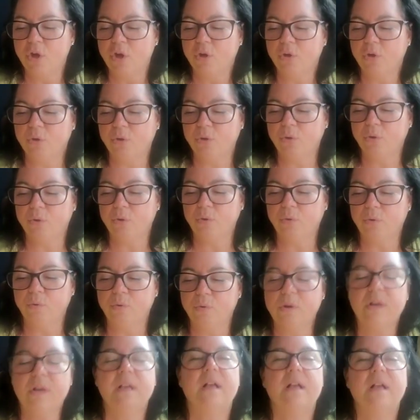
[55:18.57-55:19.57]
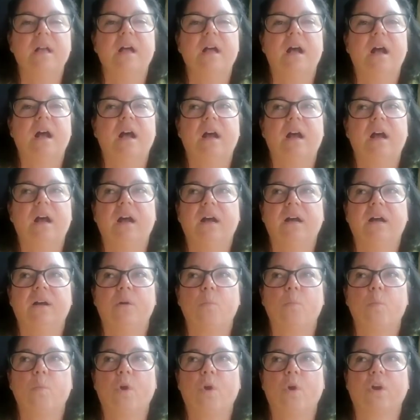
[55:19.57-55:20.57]
who
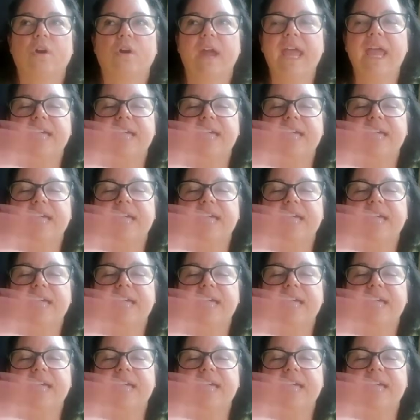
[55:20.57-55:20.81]
were